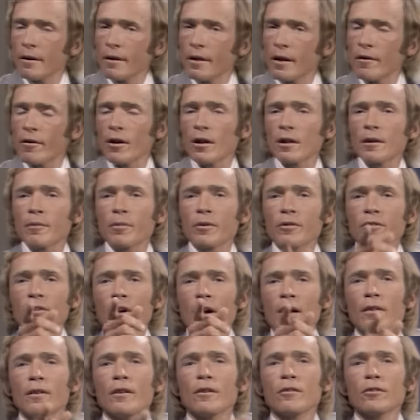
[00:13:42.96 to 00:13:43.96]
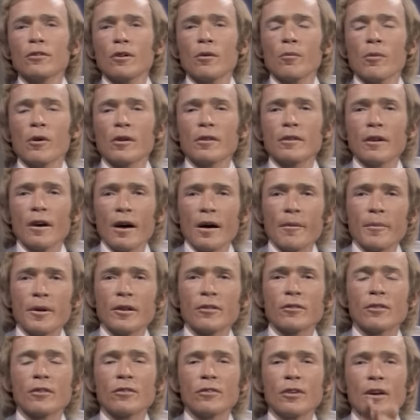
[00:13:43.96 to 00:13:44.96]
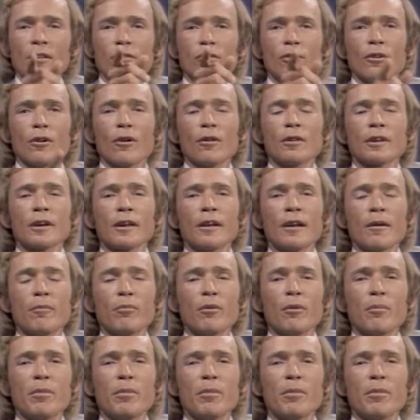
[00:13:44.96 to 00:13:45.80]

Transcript: They've held up a sign, there's no more time, and it's the censor holding it up.